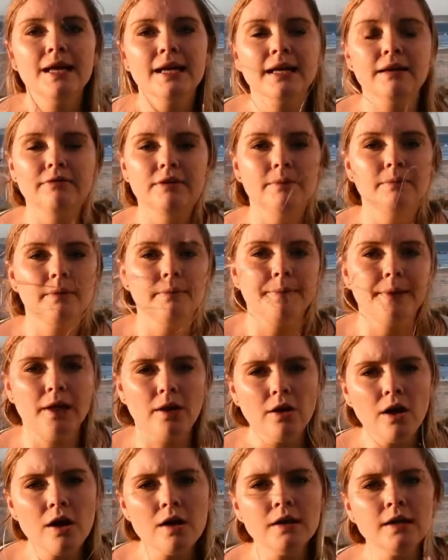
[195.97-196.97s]
give them a bit
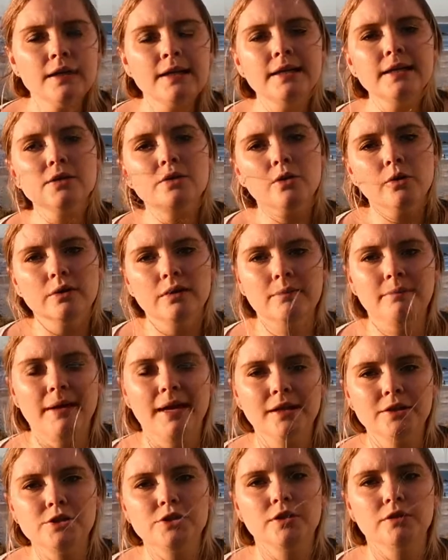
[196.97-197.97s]
longer lead, call them
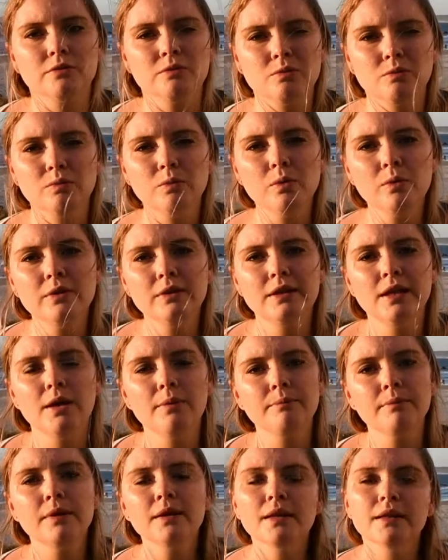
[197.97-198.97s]
back to you and reward
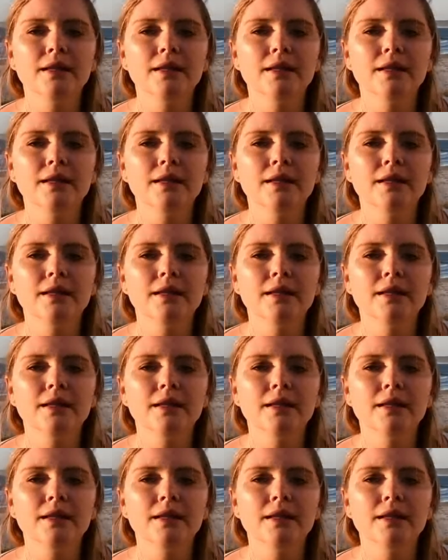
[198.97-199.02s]
them.